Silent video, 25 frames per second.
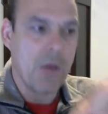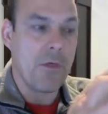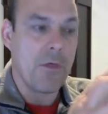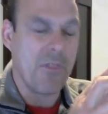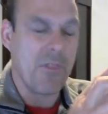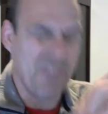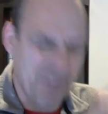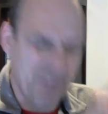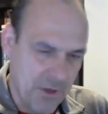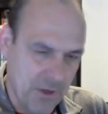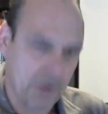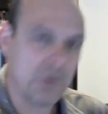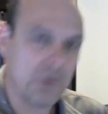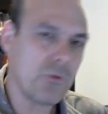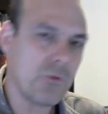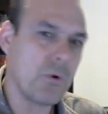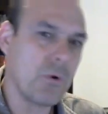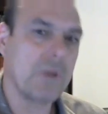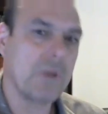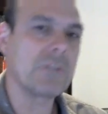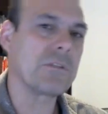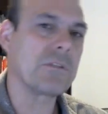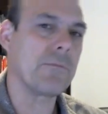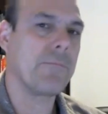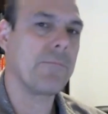They're
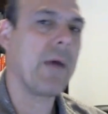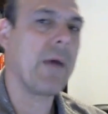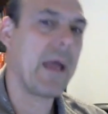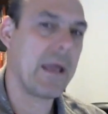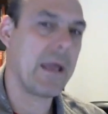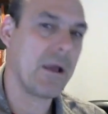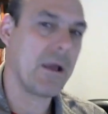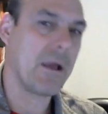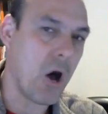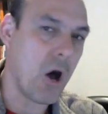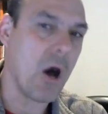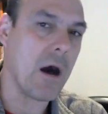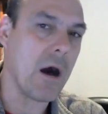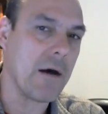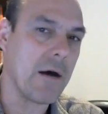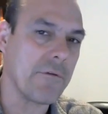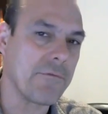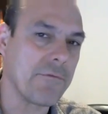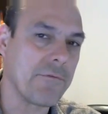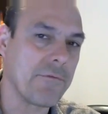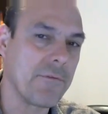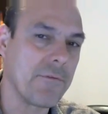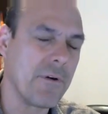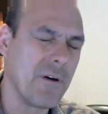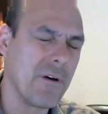going to pay
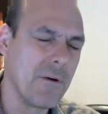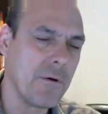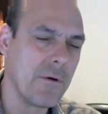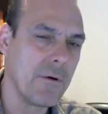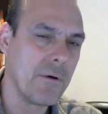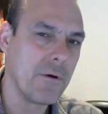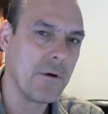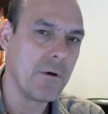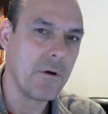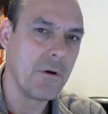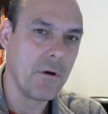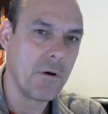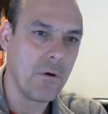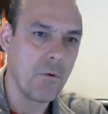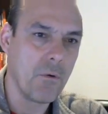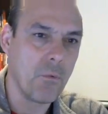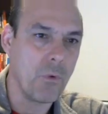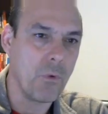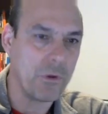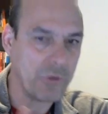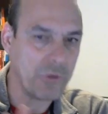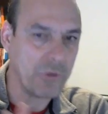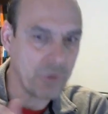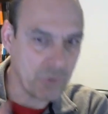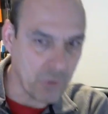off.
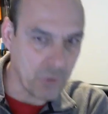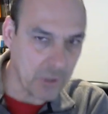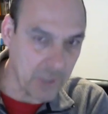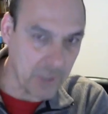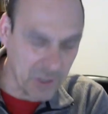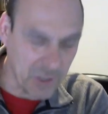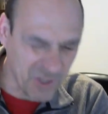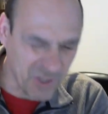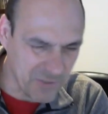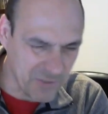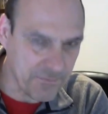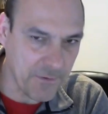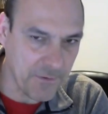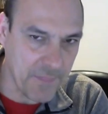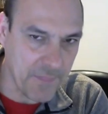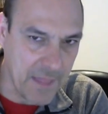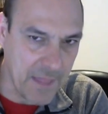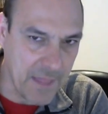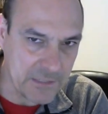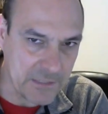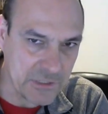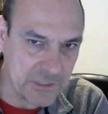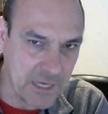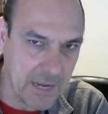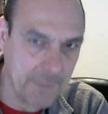When you go to look for
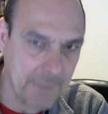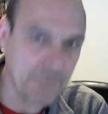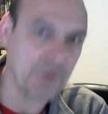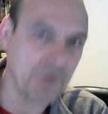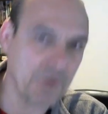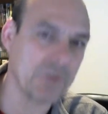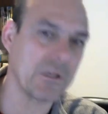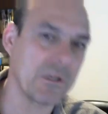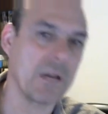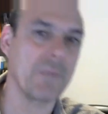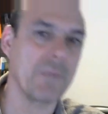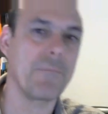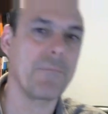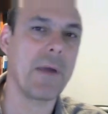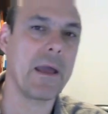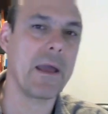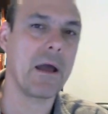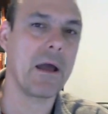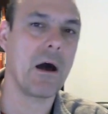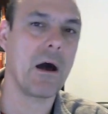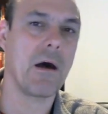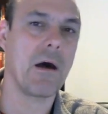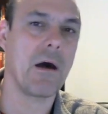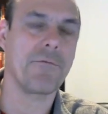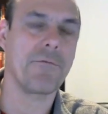that job, they're going to pay
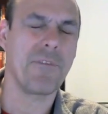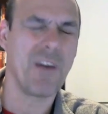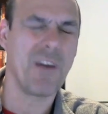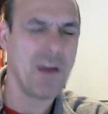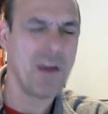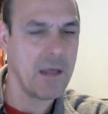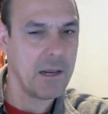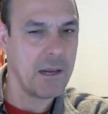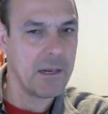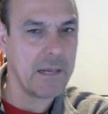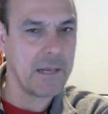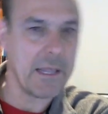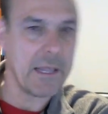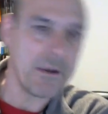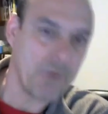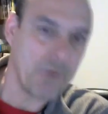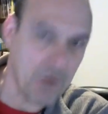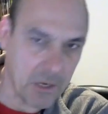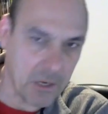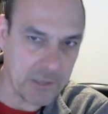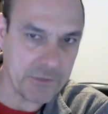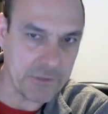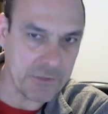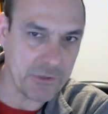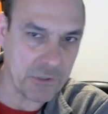off later
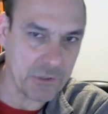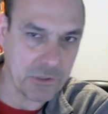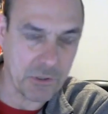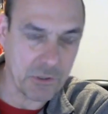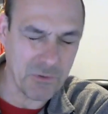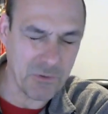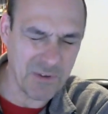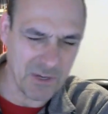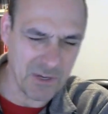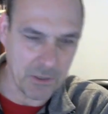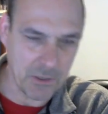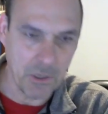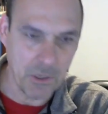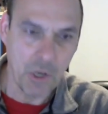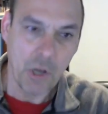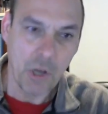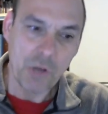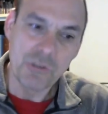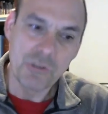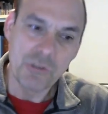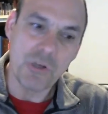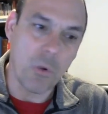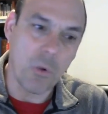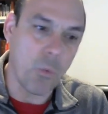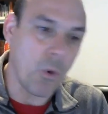on in your career.
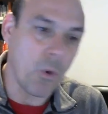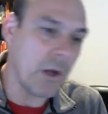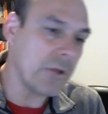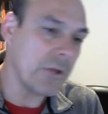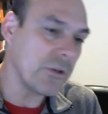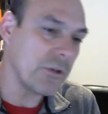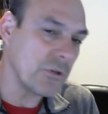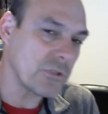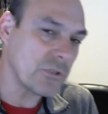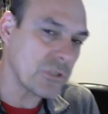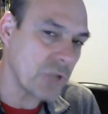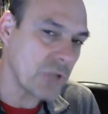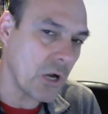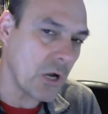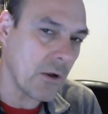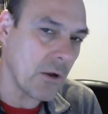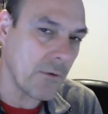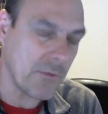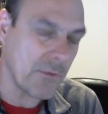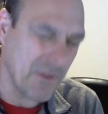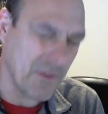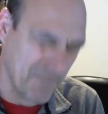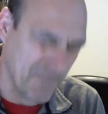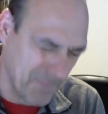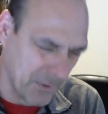So what you
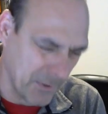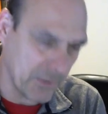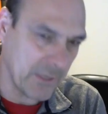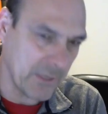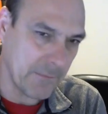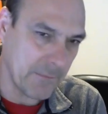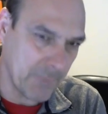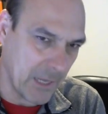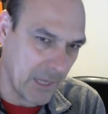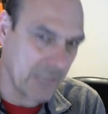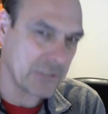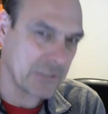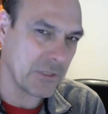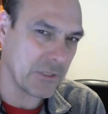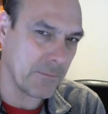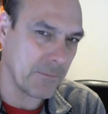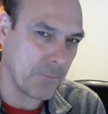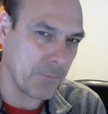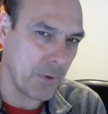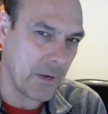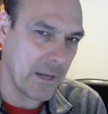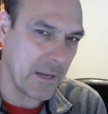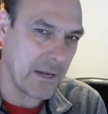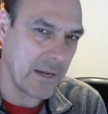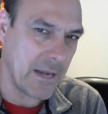start, the building blocks you
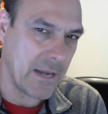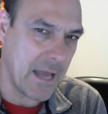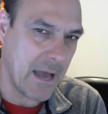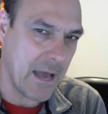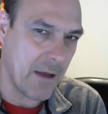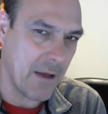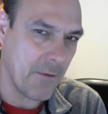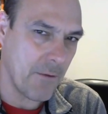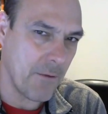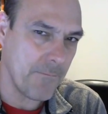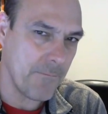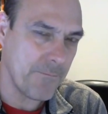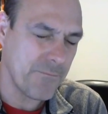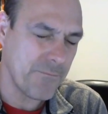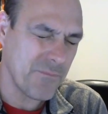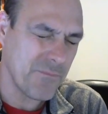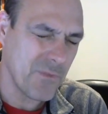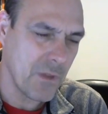put in now